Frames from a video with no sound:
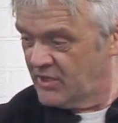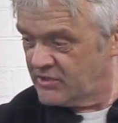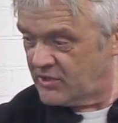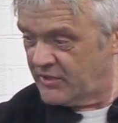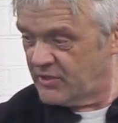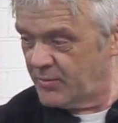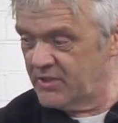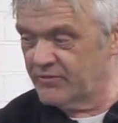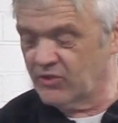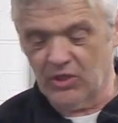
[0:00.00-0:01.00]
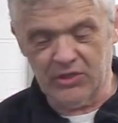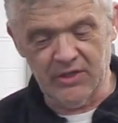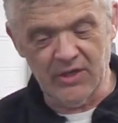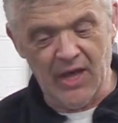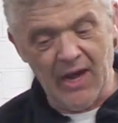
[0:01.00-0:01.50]
So there's a bit of dirt
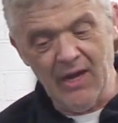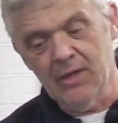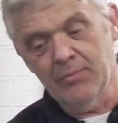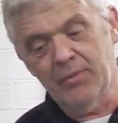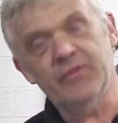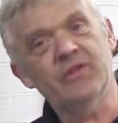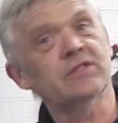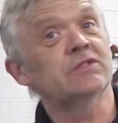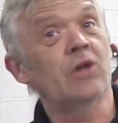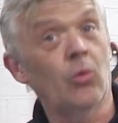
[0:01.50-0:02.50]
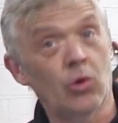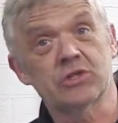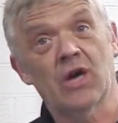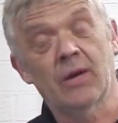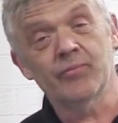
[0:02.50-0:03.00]
in there. But this is not
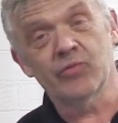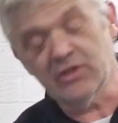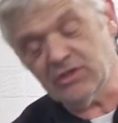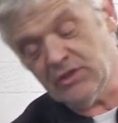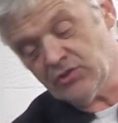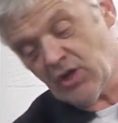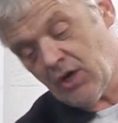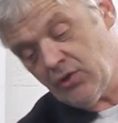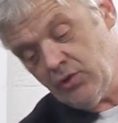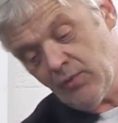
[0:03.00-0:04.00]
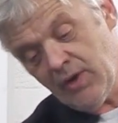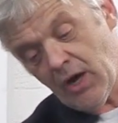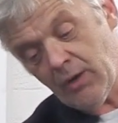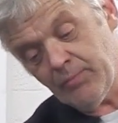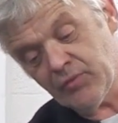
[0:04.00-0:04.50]
water. This is uh, urea.